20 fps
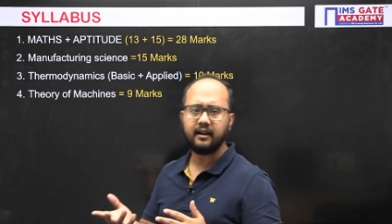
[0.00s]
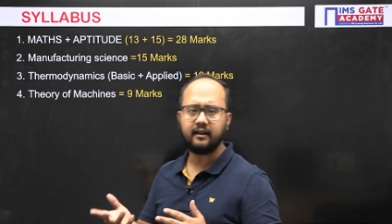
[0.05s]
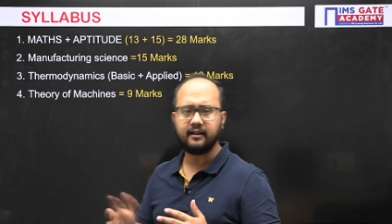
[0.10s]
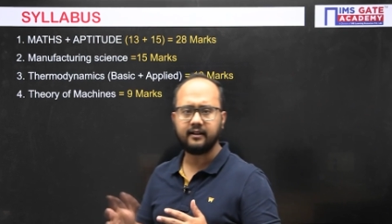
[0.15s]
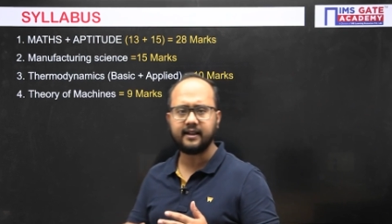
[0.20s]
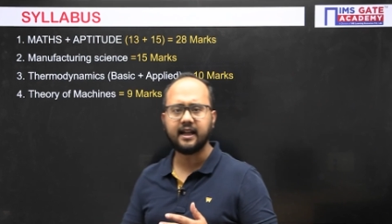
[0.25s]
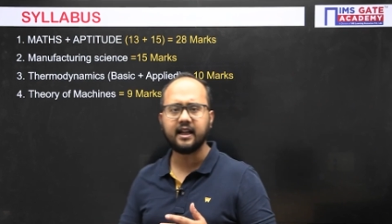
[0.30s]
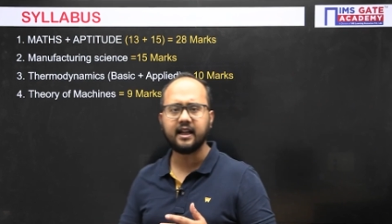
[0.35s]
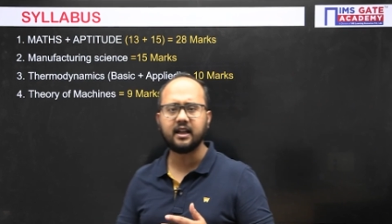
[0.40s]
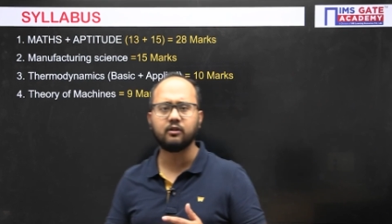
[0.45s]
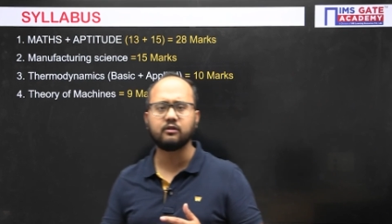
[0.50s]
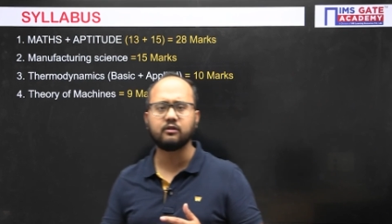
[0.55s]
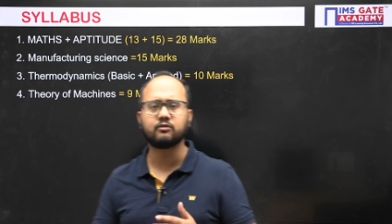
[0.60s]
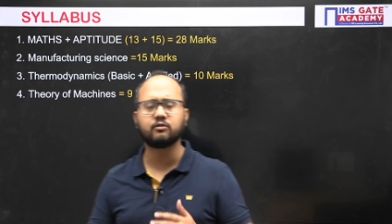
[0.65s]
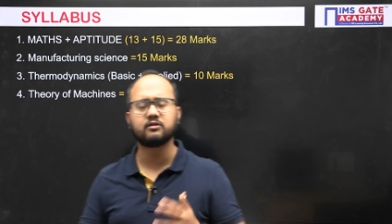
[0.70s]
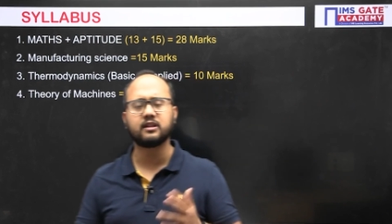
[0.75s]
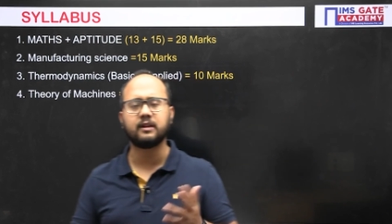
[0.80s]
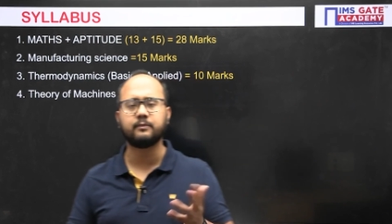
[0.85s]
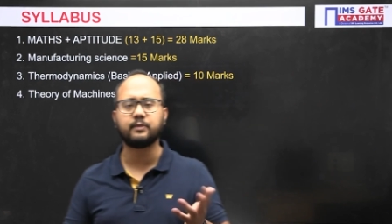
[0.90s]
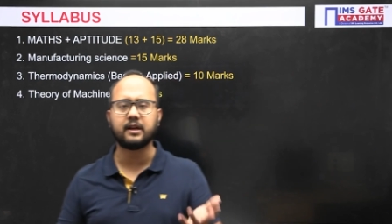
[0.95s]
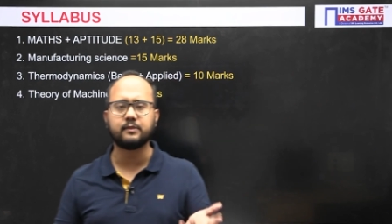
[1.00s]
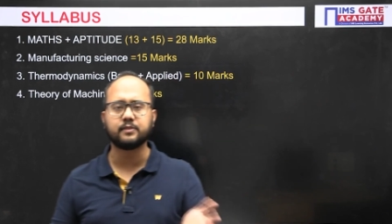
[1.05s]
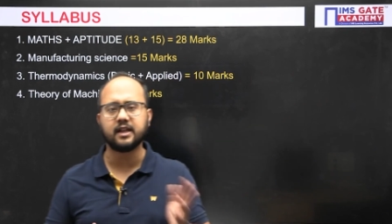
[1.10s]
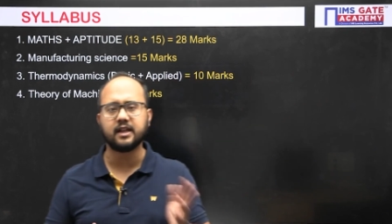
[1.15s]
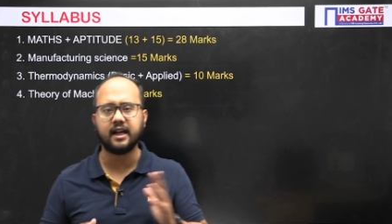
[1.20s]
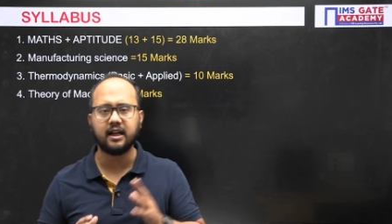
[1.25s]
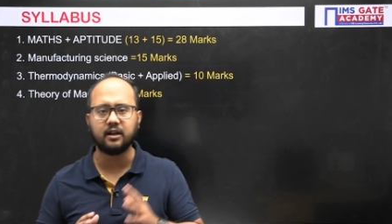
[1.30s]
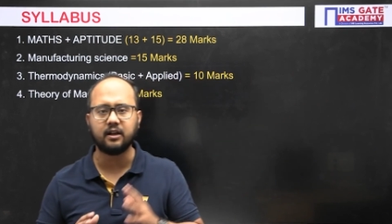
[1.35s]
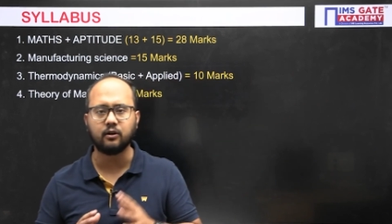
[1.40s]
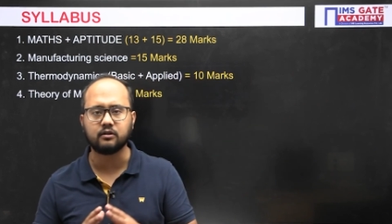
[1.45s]
ten also, sometimes
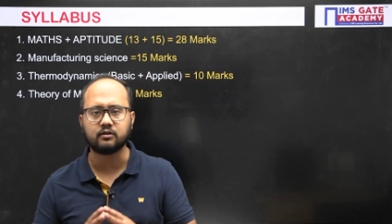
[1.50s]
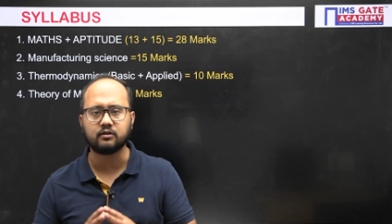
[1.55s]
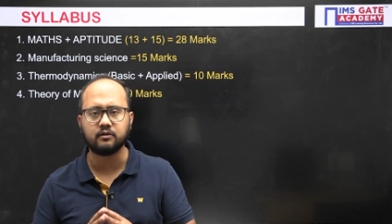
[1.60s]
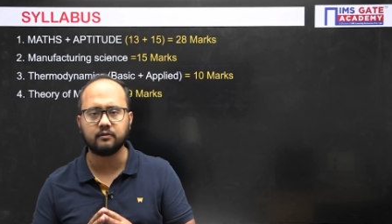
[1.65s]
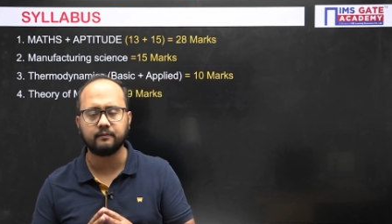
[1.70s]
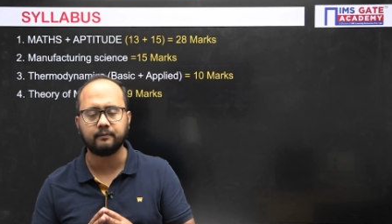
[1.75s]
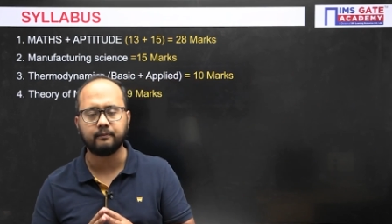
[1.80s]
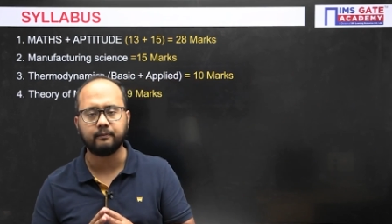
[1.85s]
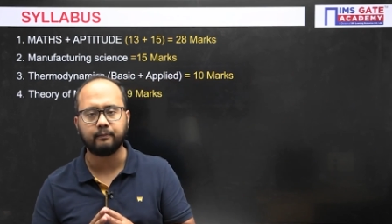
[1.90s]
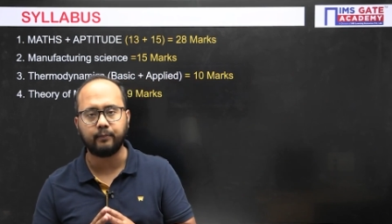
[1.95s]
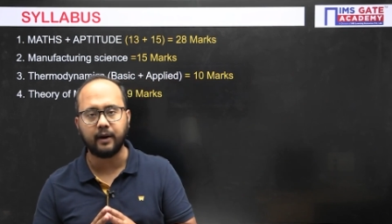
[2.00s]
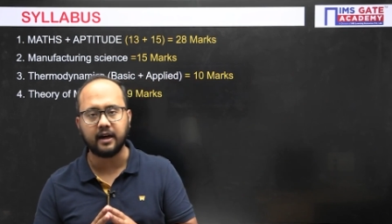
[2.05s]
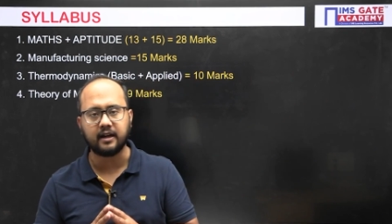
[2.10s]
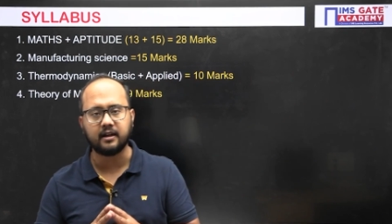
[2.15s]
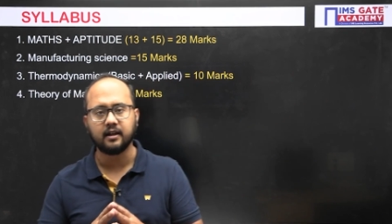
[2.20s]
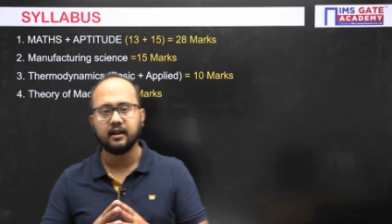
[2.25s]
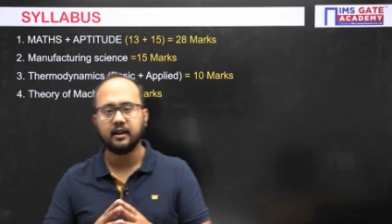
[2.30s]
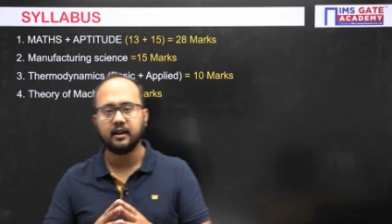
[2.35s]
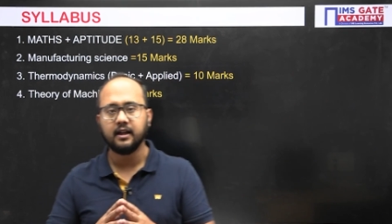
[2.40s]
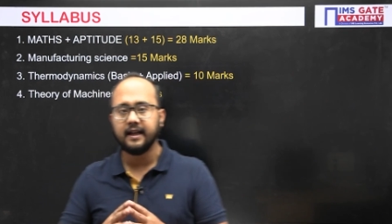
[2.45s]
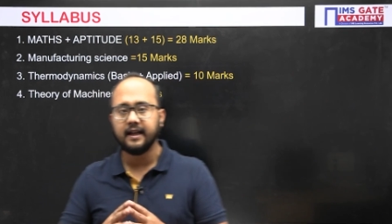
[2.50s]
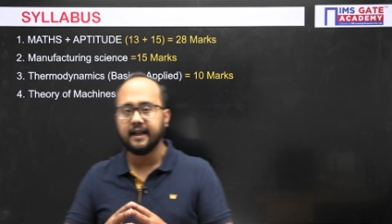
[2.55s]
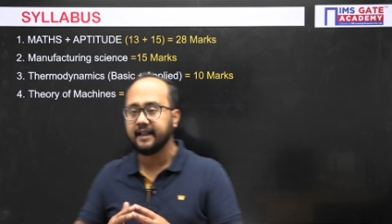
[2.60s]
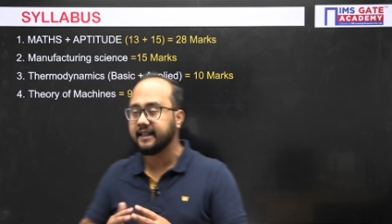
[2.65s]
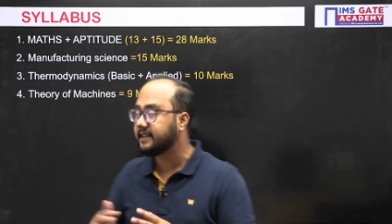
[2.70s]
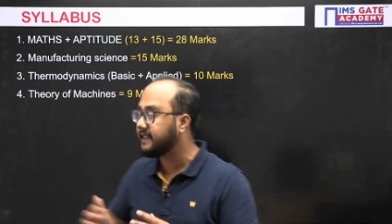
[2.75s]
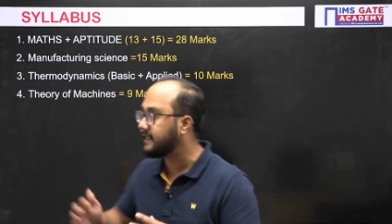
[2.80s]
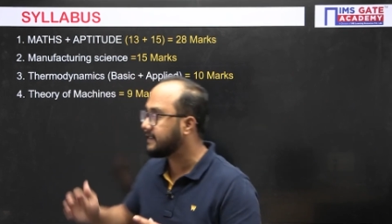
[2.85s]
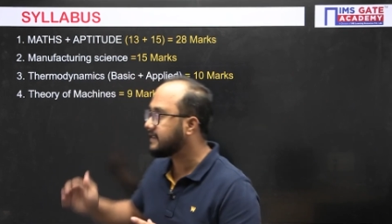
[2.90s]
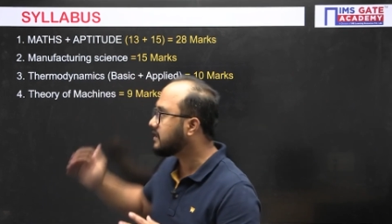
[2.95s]
eight also. But
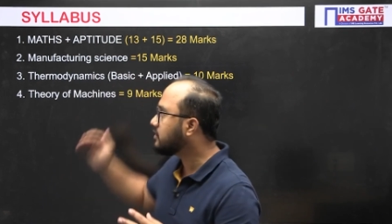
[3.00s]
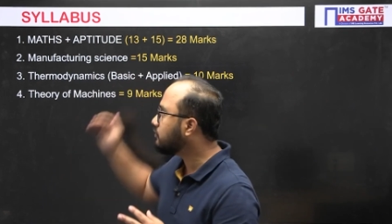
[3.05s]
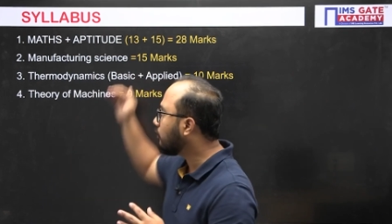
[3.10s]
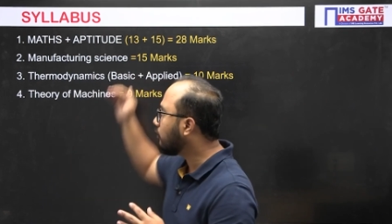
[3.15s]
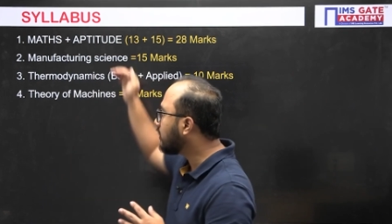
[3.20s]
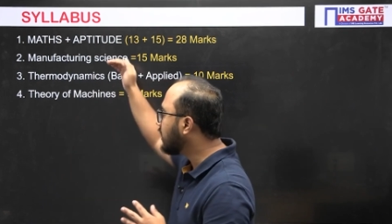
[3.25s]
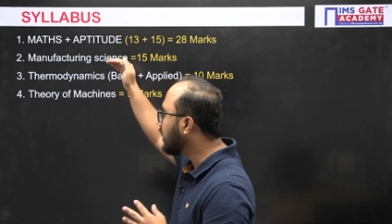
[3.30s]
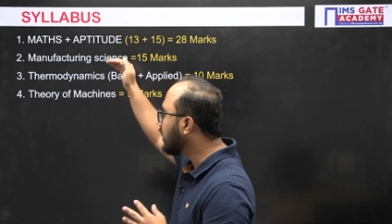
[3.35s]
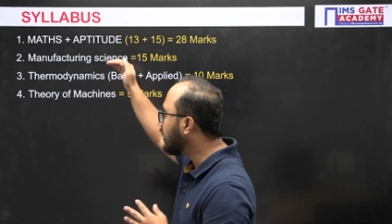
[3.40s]
this is what the